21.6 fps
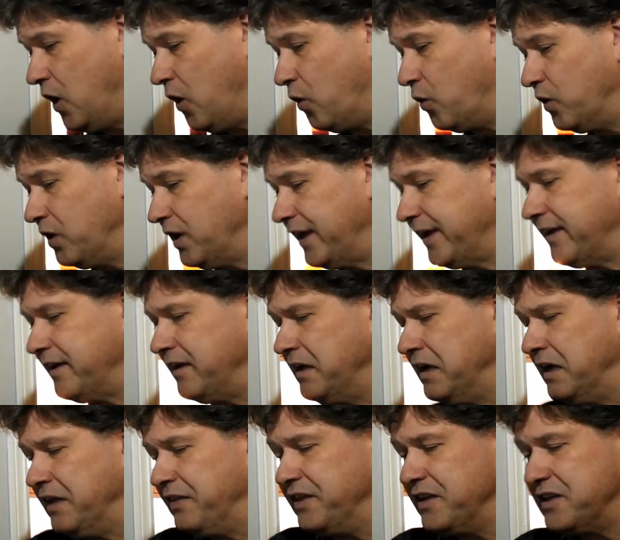Or like
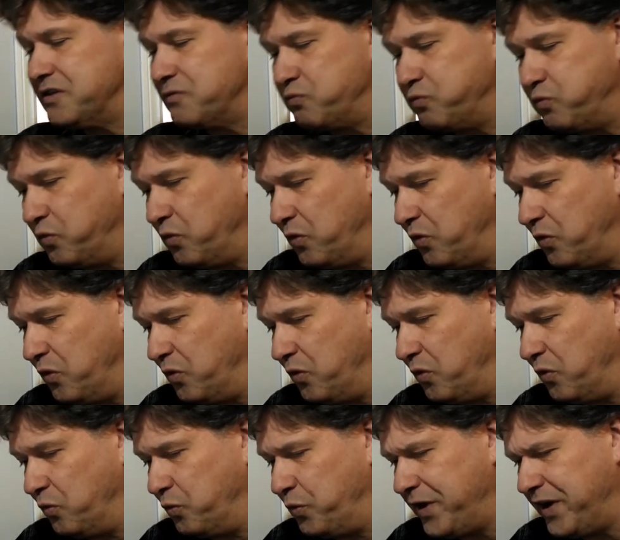this
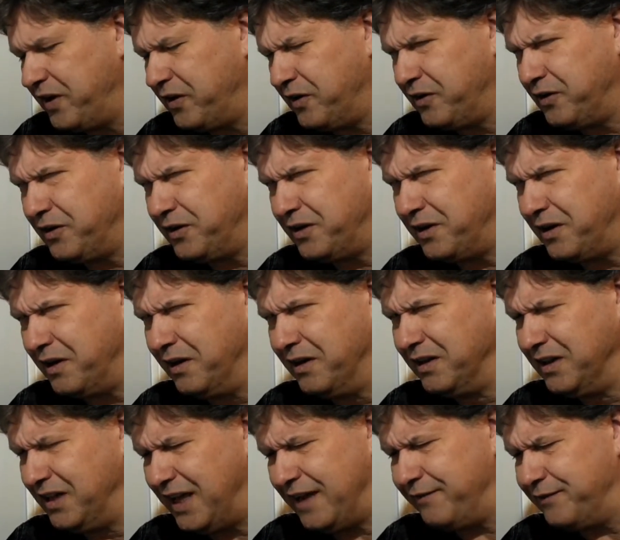weird
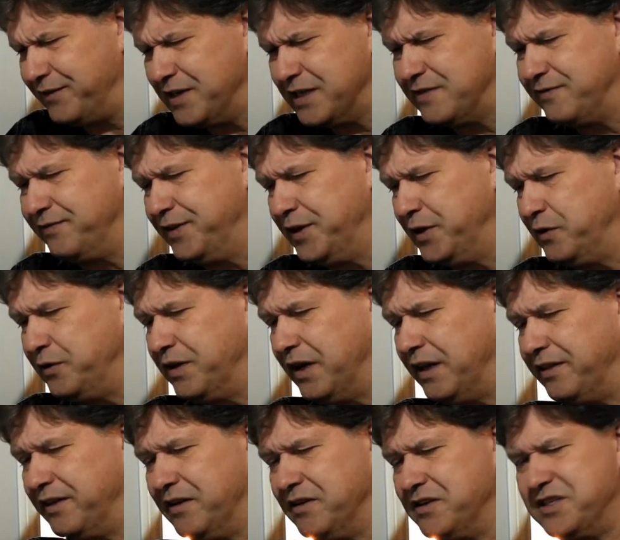leftist view
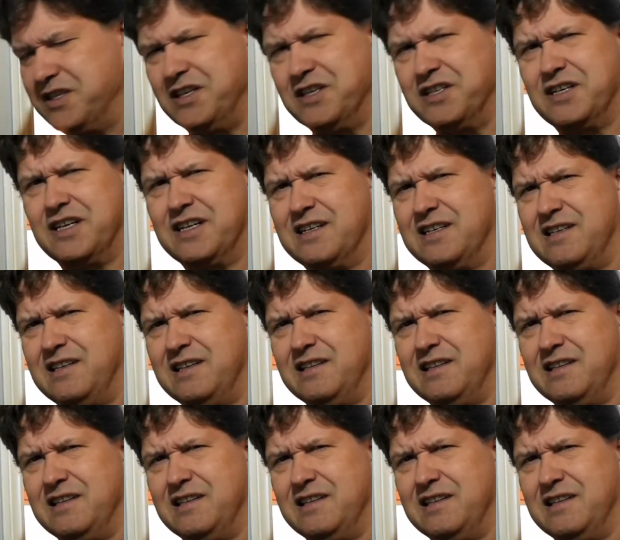that there's this